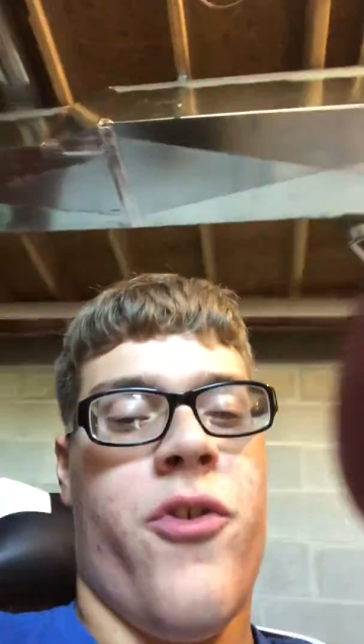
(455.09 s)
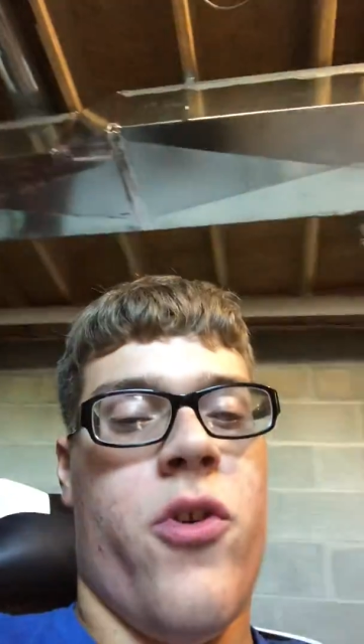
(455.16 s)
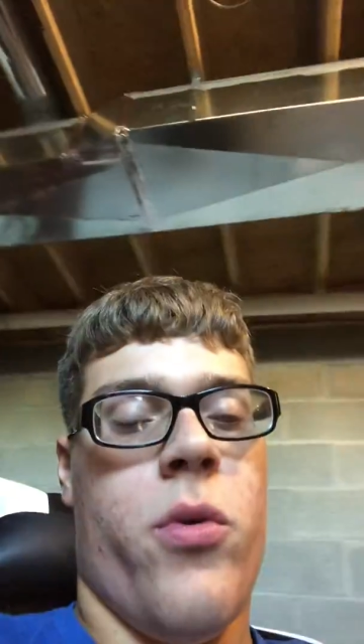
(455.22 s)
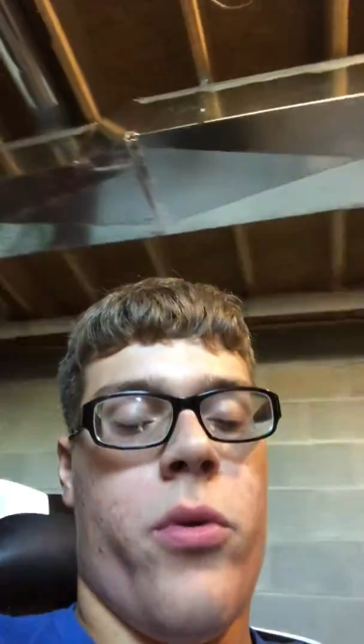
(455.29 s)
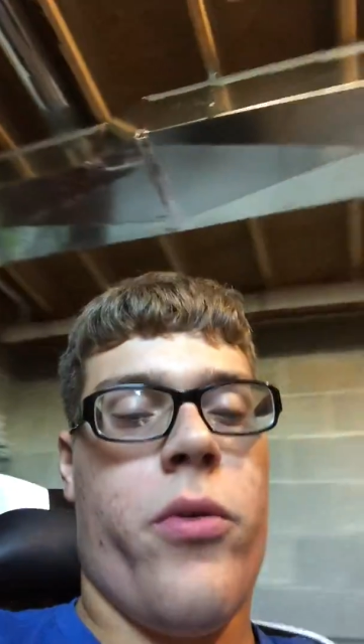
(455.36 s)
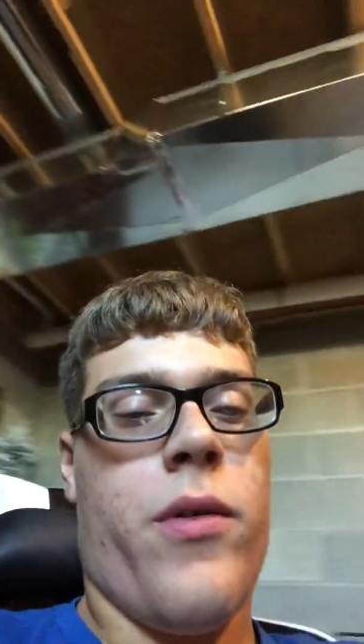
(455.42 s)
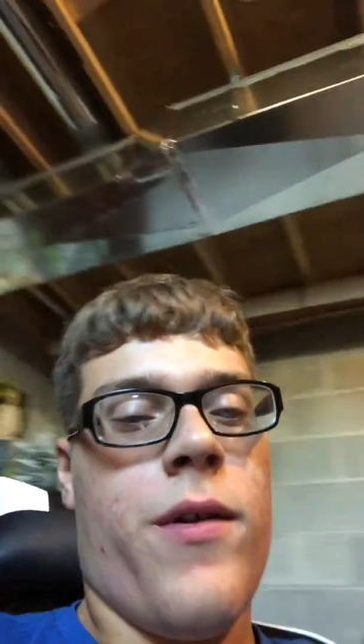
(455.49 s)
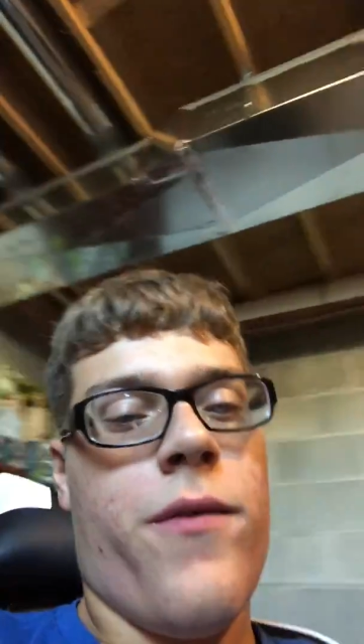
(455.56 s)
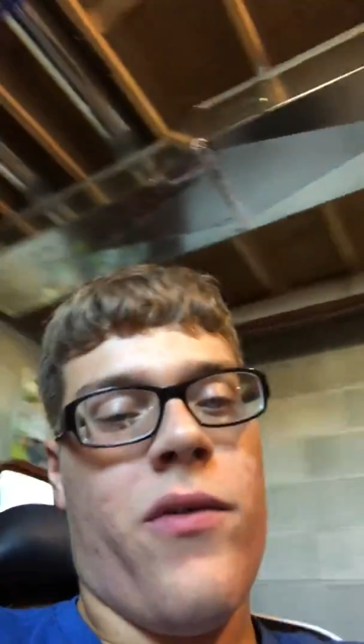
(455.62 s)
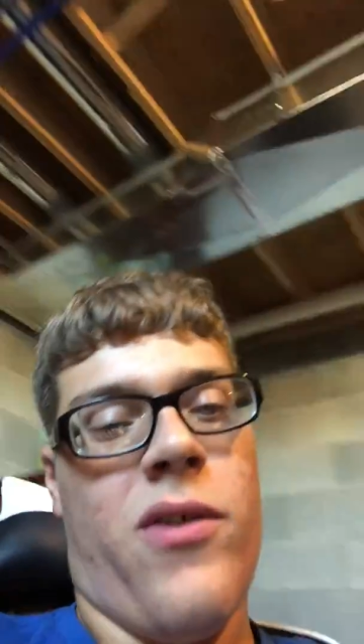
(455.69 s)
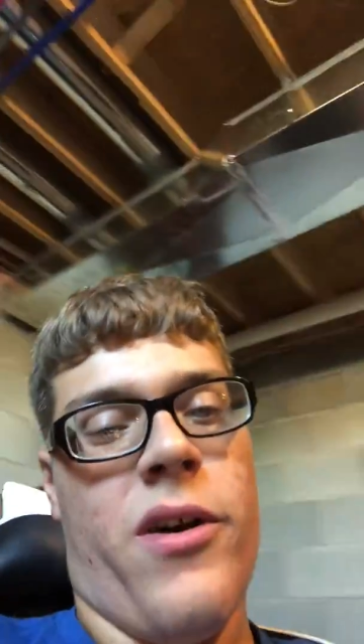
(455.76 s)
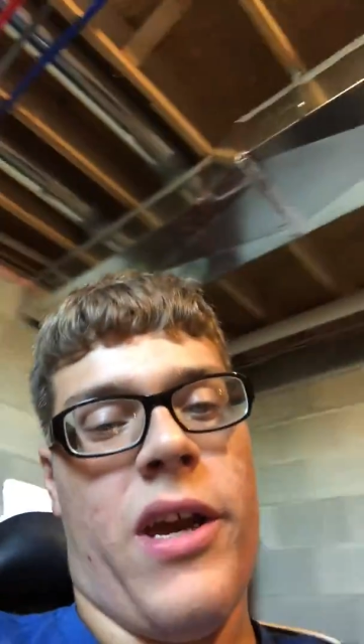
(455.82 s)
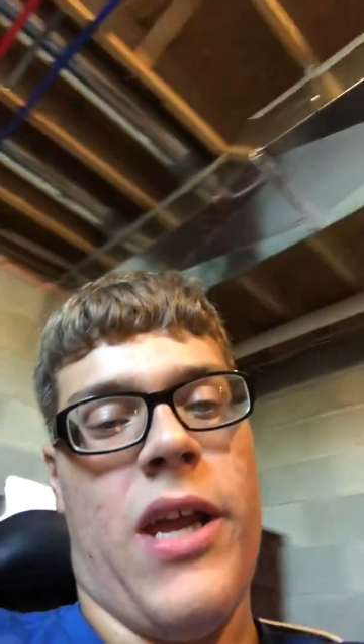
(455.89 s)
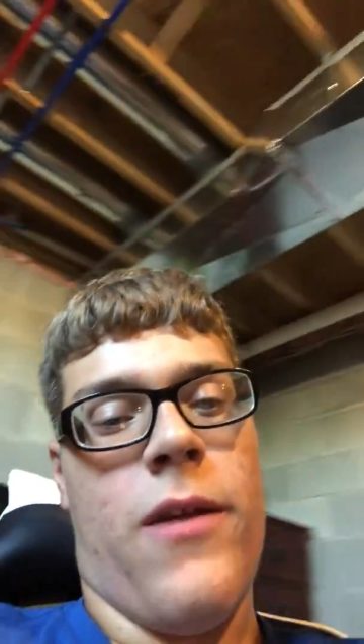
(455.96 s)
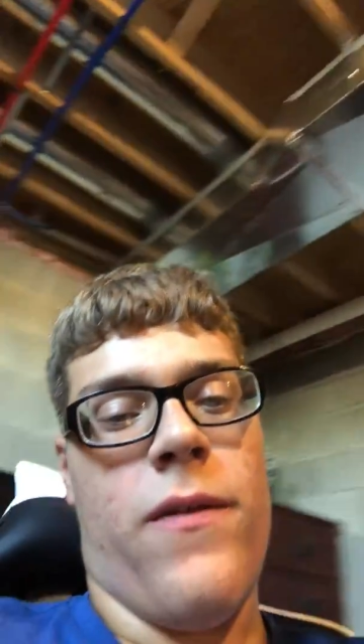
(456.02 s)
2, 3, or
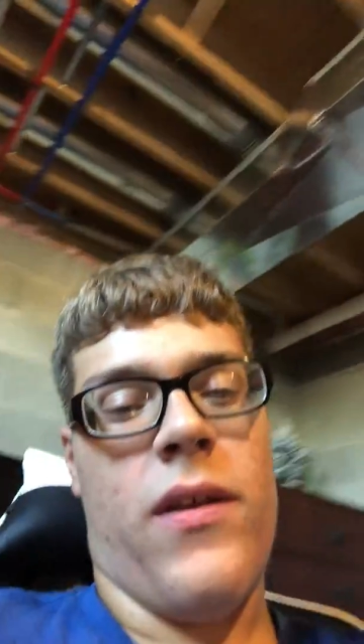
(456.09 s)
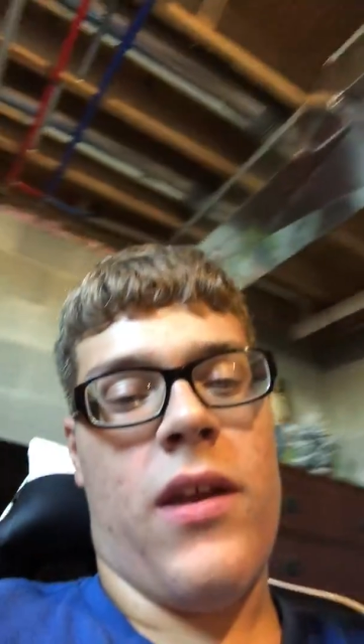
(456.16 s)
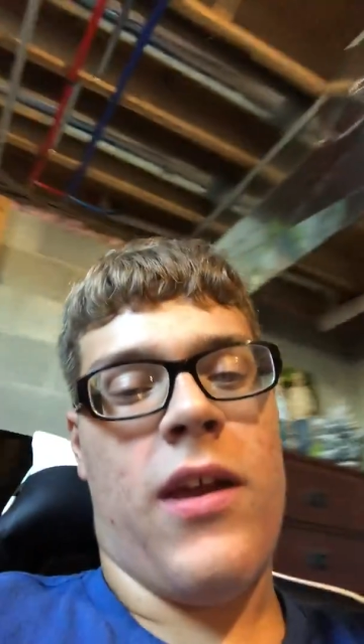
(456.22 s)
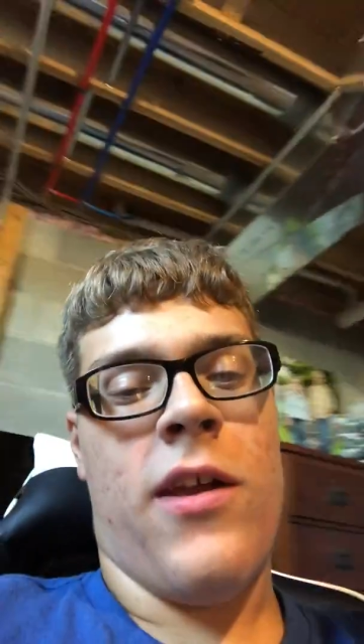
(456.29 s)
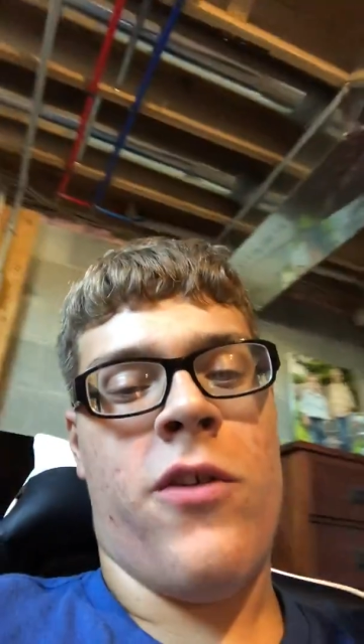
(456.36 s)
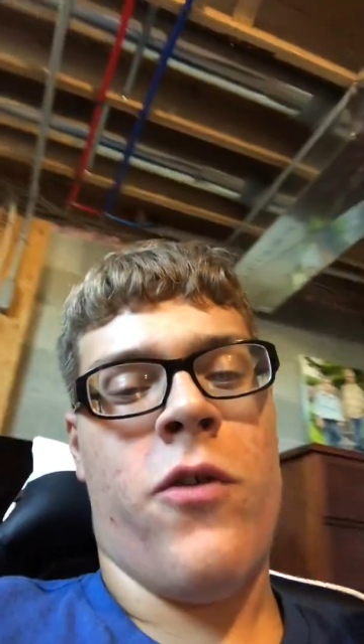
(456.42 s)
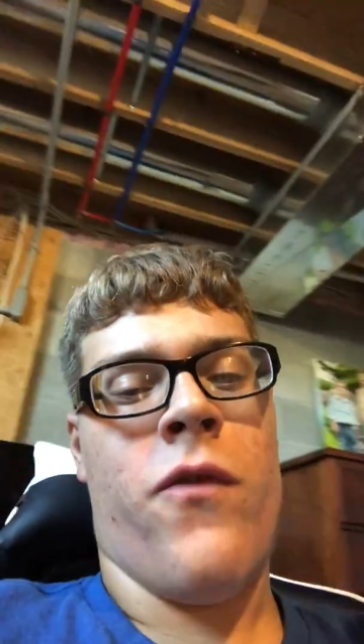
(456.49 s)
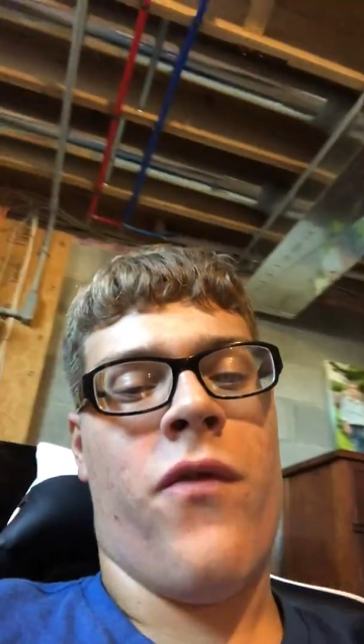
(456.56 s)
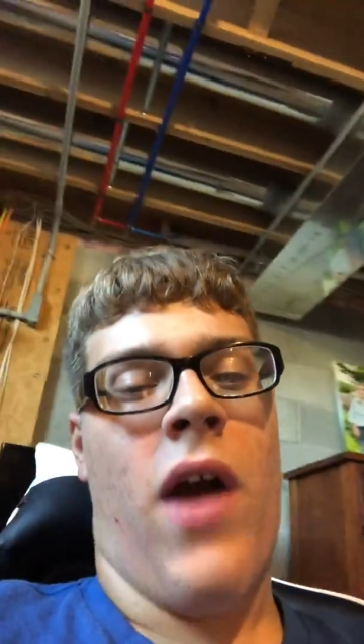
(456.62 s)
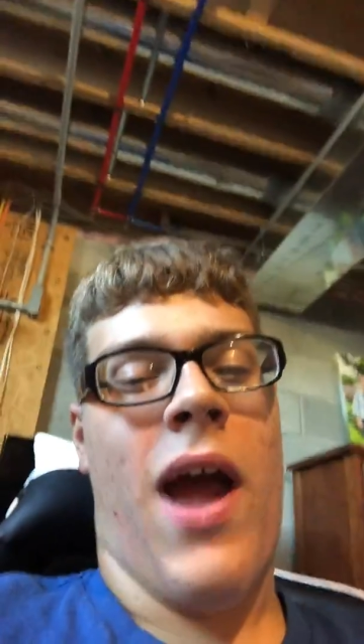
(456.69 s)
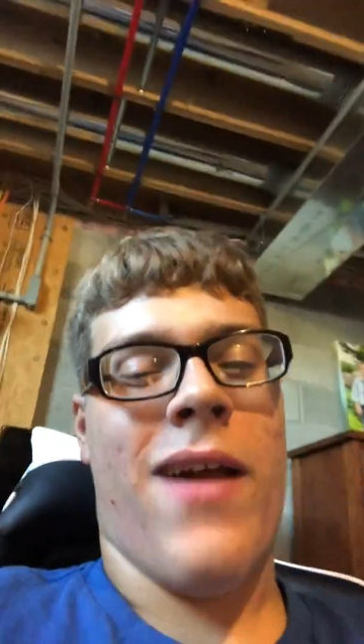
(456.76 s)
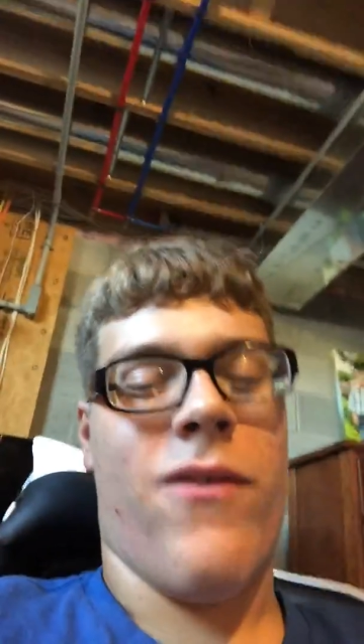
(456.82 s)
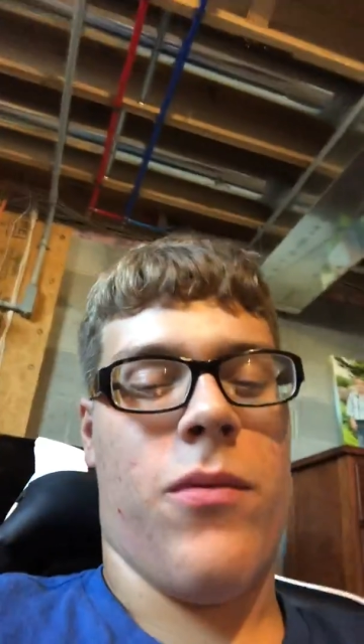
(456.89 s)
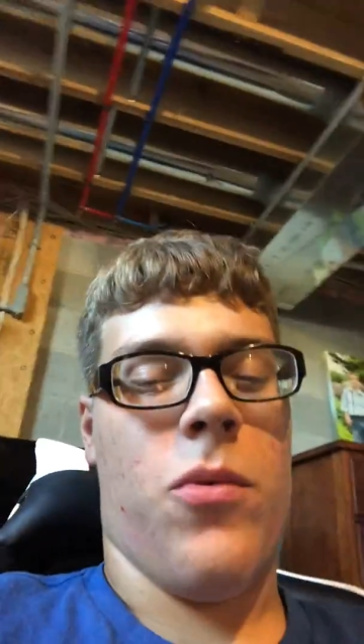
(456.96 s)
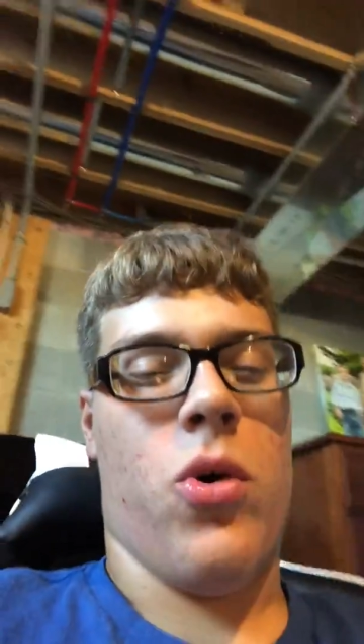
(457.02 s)
4 games. They can't do
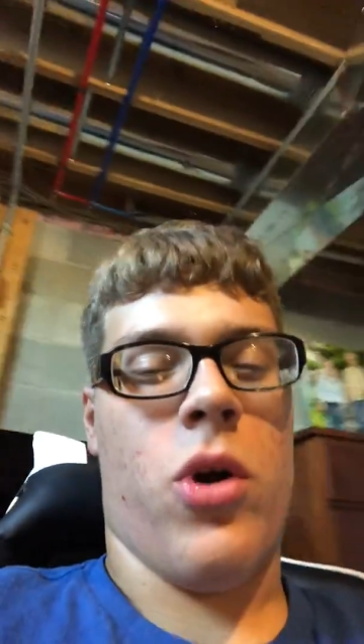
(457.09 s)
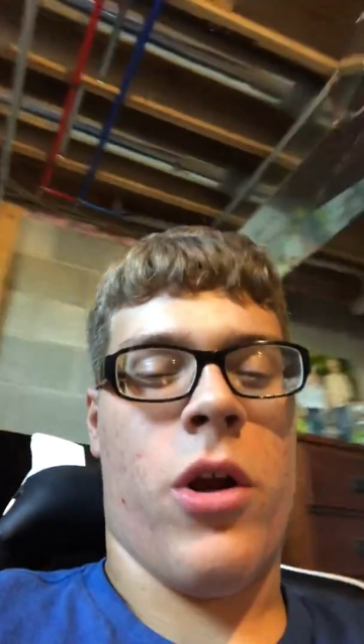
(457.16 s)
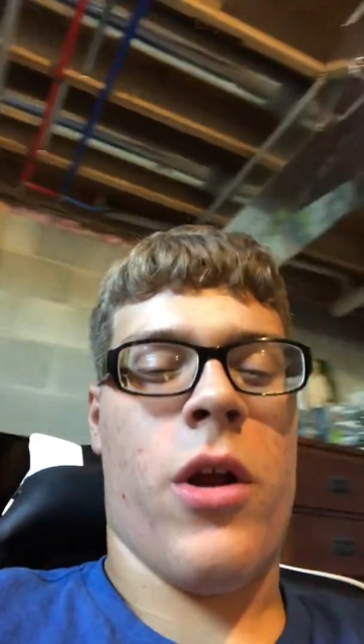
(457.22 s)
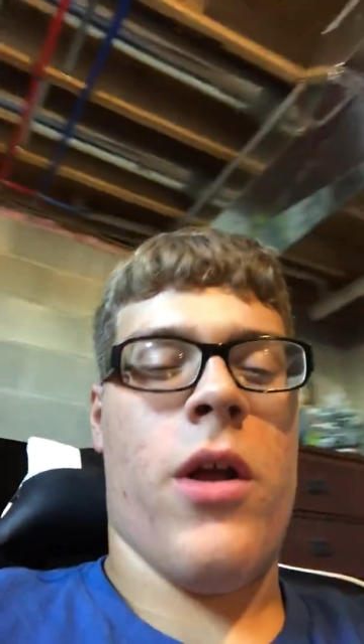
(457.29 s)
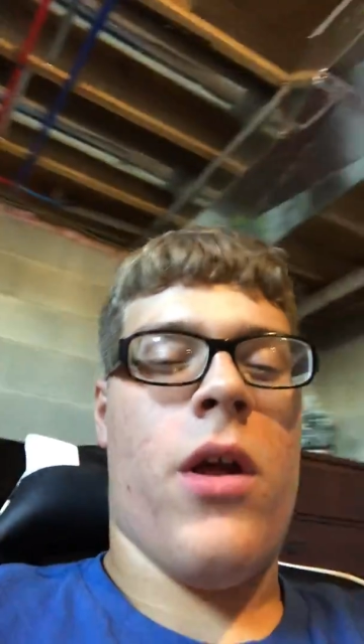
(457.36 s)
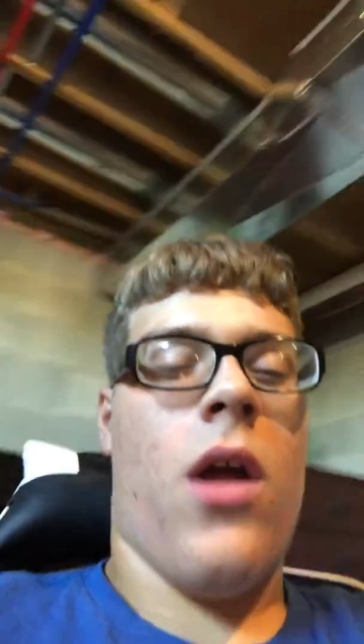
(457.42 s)
5 or more.